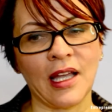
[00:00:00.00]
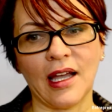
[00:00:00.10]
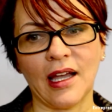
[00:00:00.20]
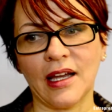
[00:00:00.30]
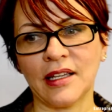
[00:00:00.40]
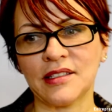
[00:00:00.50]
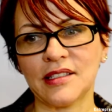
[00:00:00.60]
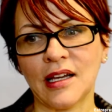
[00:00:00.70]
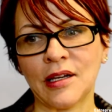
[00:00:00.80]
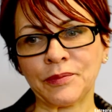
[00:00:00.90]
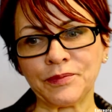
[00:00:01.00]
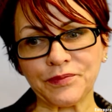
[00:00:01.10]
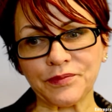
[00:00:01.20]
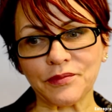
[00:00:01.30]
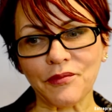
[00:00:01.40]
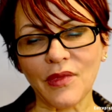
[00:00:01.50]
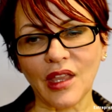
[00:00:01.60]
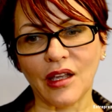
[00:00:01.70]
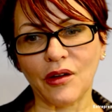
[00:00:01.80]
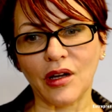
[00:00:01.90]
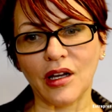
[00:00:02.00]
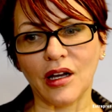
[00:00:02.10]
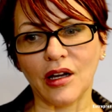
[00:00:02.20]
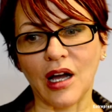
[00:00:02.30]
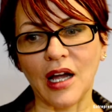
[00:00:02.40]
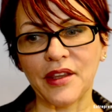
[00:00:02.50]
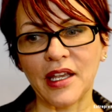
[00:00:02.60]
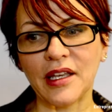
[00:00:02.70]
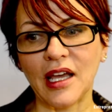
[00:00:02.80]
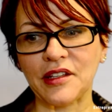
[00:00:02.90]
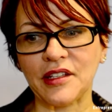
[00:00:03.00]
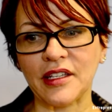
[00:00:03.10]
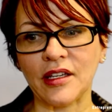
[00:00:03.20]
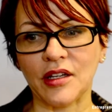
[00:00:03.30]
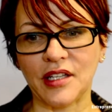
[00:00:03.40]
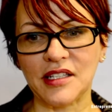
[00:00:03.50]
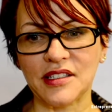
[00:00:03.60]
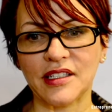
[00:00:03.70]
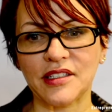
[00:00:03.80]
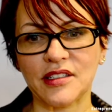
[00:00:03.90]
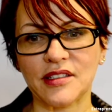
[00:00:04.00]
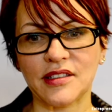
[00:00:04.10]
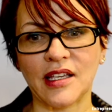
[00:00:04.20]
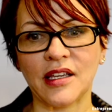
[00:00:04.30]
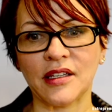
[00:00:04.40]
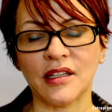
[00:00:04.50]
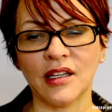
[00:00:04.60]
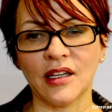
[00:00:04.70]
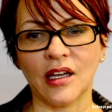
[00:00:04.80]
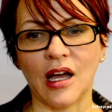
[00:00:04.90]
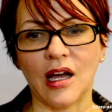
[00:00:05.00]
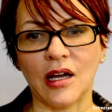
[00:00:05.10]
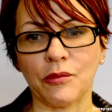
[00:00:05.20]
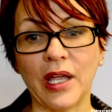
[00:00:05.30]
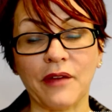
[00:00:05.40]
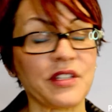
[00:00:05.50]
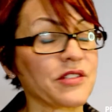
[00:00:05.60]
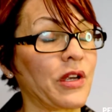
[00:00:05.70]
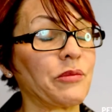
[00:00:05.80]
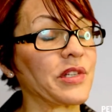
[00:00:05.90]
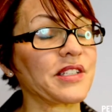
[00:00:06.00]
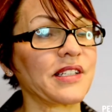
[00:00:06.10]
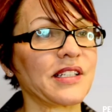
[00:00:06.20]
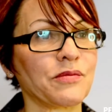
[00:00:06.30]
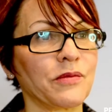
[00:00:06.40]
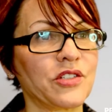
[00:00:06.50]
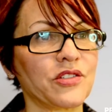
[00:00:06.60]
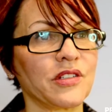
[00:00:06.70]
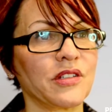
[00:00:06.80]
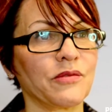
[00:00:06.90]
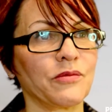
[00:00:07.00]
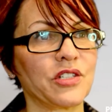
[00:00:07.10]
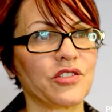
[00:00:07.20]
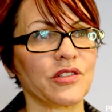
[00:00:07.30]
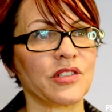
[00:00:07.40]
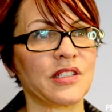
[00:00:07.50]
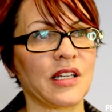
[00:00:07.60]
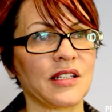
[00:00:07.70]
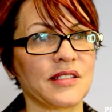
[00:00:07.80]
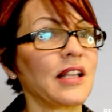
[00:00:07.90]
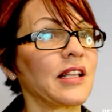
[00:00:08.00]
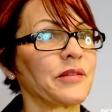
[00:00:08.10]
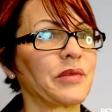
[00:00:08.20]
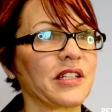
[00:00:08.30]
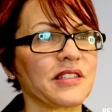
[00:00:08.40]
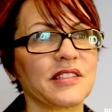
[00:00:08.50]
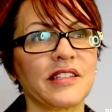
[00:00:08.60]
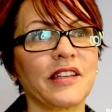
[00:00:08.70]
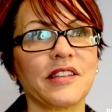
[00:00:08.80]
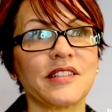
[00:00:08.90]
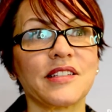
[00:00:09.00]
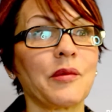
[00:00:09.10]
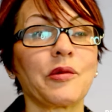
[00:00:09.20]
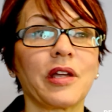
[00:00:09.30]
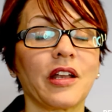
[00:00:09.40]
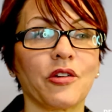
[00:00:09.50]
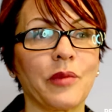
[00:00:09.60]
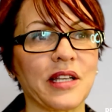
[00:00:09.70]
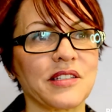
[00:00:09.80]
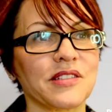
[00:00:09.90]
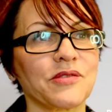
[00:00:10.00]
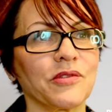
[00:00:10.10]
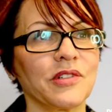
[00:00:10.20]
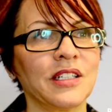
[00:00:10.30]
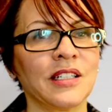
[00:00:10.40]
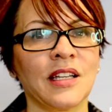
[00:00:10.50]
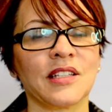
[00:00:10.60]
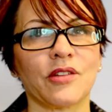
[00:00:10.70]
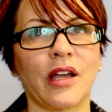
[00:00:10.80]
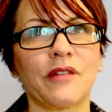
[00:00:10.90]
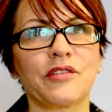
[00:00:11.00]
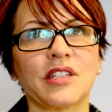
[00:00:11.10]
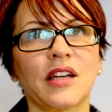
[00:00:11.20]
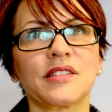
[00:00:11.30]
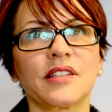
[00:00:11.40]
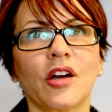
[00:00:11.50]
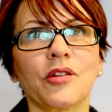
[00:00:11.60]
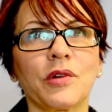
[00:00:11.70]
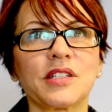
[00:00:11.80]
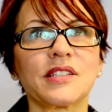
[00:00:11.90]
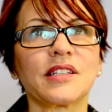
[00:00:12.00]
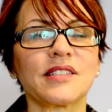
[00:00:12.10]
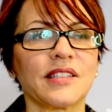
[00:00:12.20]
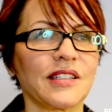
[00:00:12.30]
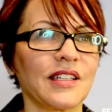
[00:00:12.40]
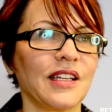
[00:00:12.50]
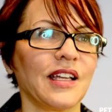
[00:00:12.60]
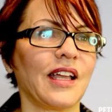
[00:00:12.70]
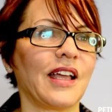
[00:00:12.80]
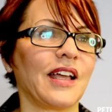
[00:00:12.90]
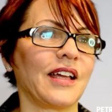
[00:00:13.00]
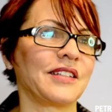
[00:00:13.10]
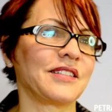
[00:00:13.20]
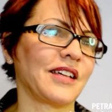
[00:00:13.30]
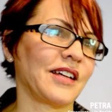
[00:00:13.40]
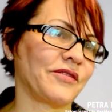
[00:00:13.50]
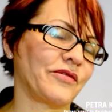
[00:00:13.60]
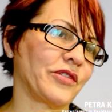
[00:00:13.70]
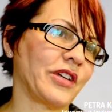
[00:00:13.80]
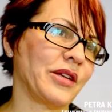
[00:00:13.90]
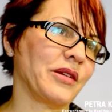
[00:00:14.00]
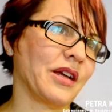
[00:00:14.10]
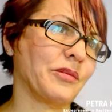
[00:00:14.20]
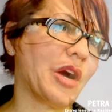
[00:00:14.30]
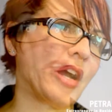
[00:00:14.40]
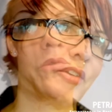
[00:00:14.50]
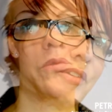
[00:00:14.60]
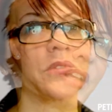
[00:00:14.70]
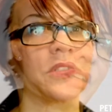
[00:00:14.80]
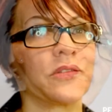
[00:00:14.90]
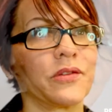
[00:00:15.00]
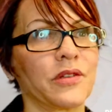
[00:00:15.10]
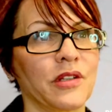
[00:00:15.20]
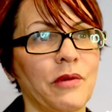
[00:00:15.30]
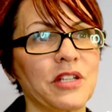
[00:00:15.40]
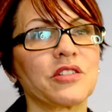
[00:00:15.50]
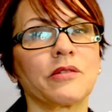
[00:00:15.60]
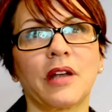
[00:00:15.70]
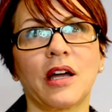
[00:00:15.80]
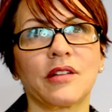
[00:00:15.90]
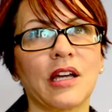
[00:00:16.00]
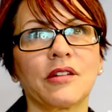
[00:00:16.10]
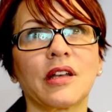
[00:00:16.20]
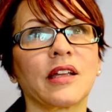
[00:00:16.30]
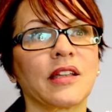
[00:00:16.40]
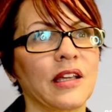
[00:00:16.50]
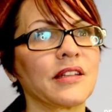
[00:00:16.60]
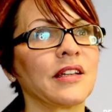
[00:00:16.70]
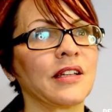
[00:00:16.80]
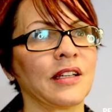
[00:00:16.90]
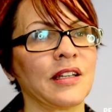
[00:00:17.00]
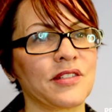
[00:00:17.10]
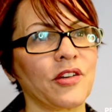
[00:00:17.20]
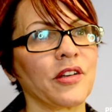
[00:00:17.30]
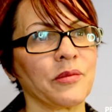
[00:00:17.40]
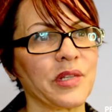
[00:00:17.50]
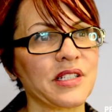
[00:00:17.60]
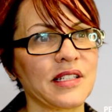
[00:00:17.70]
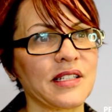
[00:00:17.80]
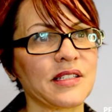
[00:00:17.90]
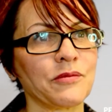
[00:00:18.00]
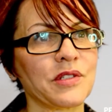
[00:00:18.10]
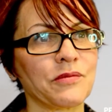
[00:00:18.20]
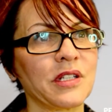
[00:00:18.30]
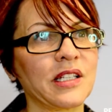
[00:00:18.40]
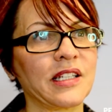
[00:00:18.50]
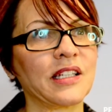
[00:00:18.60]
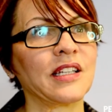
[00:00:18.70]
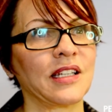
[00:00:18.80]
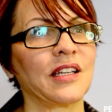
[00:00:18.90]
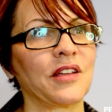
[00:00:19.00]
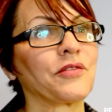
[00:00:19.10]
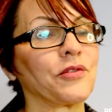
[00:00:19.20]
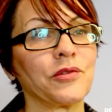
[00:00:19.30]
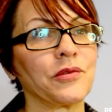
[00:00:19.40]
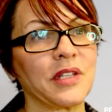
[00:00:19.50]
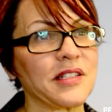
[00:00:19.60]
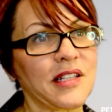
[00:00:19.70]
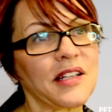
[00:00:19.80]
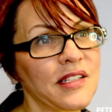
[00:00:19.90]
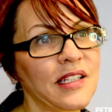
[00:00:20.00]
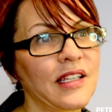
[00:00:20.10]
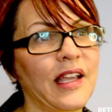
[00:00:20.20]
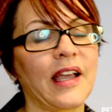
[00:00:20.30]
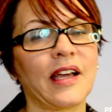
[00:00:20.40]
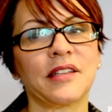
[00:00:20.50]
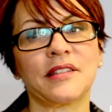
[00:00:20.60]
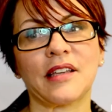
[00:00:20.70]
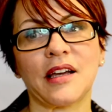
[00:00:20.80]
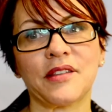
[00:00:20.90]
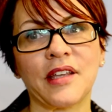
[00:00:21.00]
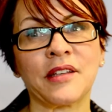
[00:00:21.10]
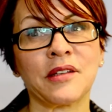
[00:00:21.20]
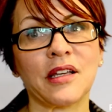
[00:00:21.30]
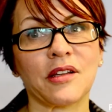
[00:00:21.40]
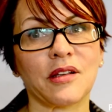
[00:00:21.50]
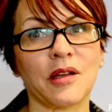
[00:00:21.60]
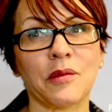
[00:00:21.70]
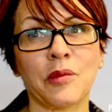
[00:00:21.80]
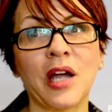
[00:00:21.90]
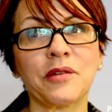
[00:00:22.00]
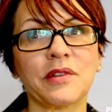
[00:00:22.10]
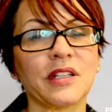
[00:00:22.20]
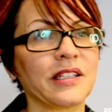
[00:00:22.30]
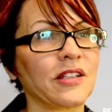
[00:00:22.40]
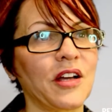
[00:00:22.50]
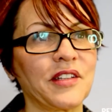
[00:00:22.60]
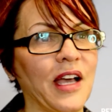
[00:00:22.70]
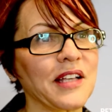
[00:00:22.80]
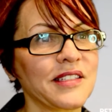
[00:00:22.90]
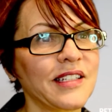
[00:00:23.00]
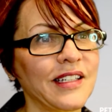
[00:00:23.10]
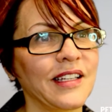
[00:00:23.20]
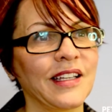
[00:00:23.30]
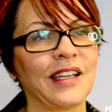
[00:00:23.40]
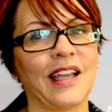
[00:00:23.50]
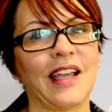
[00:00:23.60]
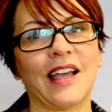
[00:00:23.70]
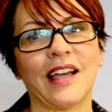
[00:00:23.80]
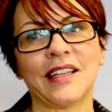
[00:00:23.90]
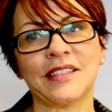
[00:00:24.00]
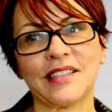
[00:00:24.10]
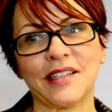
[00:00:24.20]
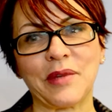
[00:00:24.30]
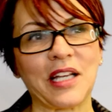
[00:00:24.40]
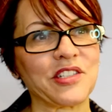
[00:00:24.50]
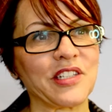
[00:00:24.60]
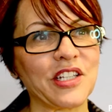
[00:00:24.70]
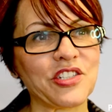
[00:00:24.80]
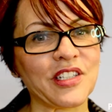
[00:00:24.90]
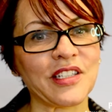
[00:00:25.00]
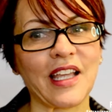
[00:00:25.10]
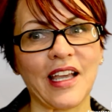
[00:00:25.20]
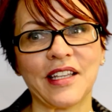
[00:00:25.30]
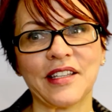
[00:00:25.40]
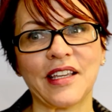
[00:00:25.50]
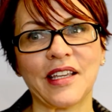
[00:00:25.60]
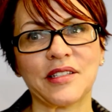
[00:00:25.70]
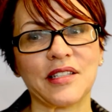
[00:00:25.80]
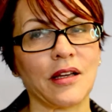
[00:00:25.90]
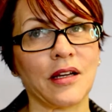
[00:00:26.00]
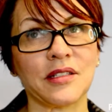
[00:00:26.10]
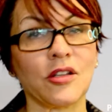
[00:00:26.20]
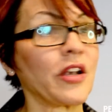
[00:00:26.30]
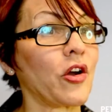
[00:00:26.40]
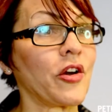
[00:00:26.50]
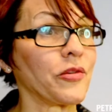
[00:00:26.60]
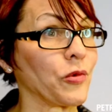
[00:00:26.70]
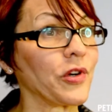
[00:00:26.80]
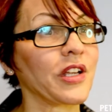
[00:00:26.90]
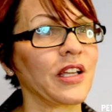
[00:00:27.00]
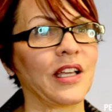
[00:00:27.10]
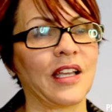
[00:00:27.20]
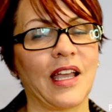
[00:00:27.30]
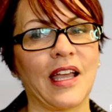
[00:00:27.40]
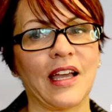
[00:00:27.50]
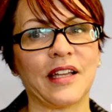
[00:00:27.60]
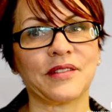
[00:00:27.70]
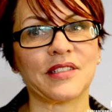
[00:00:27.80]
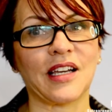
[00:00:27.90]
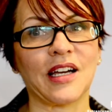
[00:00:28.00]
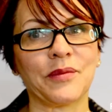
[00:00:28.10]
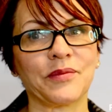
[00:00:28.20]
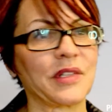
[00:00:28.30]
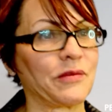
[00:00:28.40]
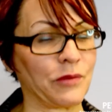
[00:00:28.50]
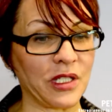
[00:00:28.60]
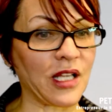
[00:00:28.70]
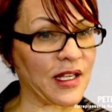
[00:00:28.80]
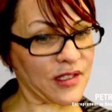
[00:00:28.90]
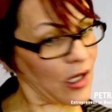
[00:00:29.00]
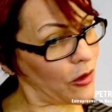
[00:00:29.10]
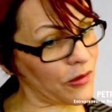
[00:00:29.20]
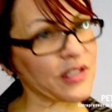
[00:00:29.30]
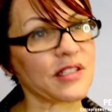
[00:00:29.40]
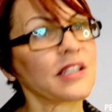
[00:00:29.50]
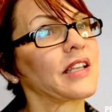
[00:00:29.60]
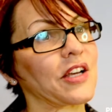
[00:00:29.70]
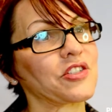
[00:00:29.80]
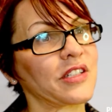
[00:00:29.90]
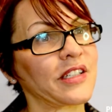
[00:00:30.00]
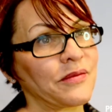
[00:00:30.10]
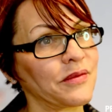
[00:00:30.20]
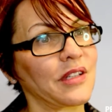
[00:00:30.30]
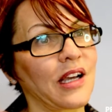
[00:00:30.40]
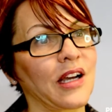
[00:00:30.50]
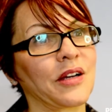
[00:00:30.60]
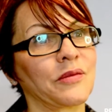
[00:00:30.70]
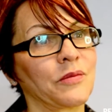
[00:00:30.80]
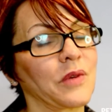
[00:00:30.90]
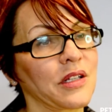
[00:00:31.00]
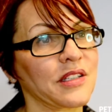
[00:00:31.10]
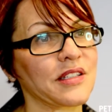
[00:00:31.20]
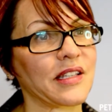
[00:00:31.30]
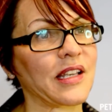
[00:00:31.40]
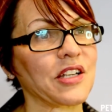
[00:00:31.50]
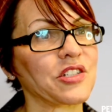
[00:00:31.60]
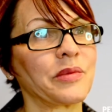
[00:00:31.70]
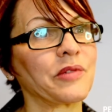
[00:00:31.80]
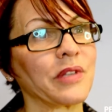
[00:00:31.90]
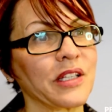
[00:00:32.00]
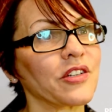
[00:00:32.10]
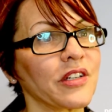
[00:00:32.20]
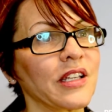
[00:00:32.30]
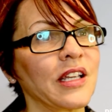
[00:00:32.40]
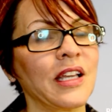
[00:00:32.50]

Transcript: And um, I then had the audacity to say, uh, we have this great business. We should we should uh, sell it because it's the end of the summer. We got to go back to school. So I advertised in the Ottawa Citizen, and uh, for a, a buyer. To the question around how did I get started in business, it was really through necessity and uh, then uh, combined with a little audacity and imagination, and then uh, a lot of hard work, and um, realized, oh, this can actually uh, this can actually be really good.